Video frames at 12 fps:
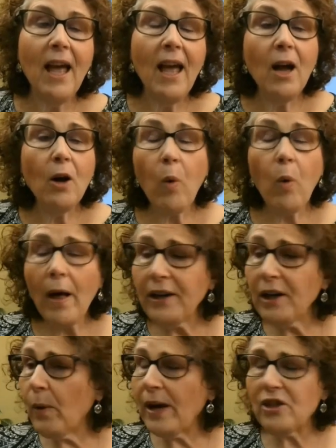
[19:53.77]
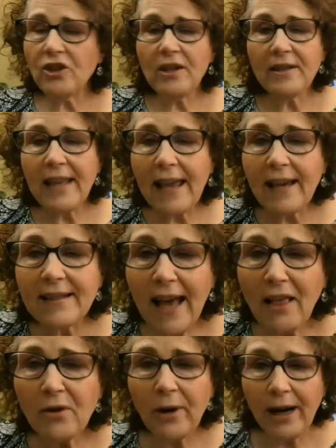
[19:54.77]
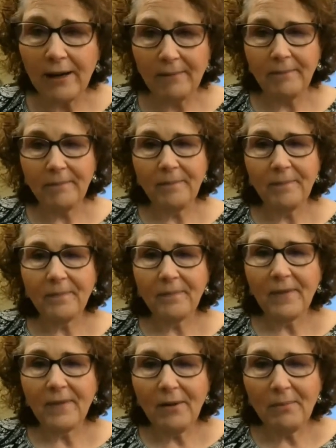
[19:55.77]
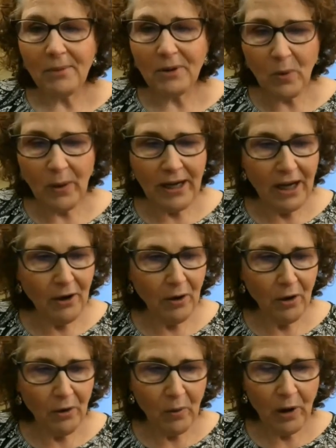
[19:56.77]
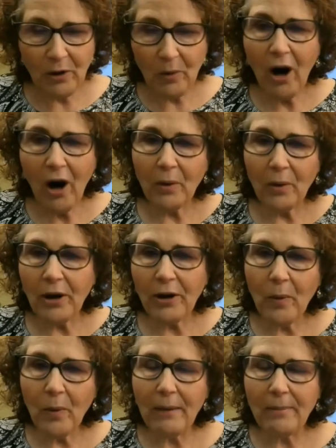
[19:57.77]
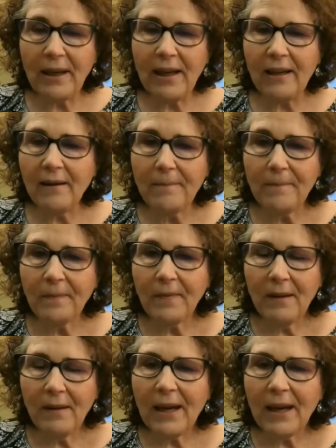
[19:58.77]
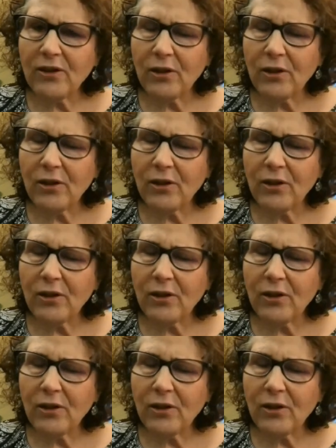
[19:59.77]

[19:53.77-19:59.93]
Quality questions, they accelerate. between here where you are and where you want to be because they're